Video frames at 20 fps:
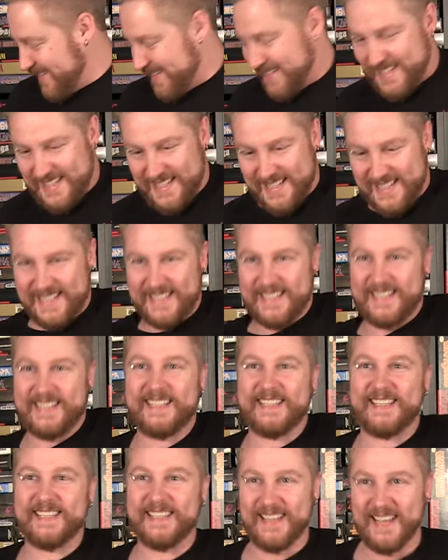
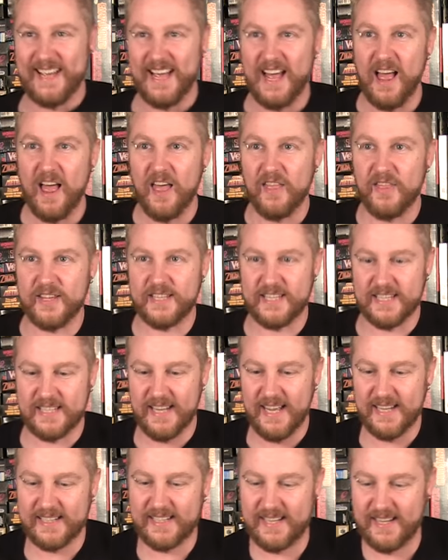this, this is
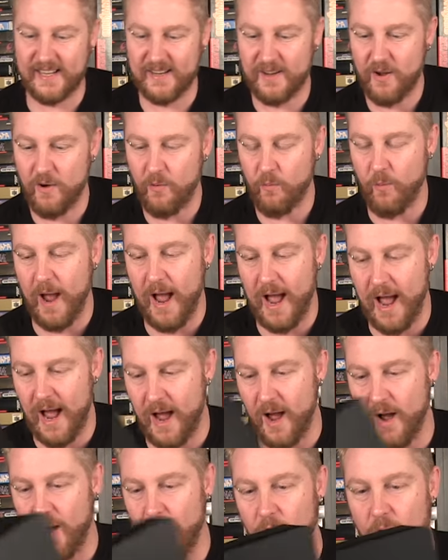it.
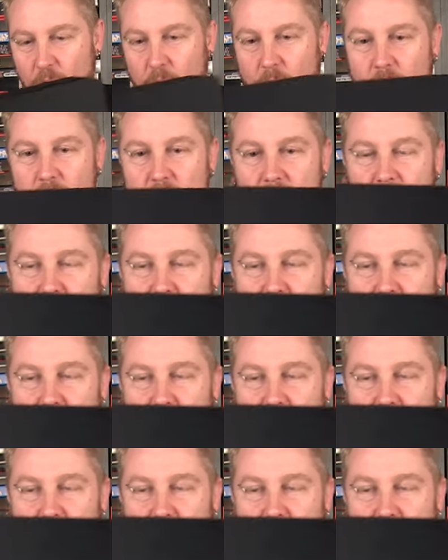Wow.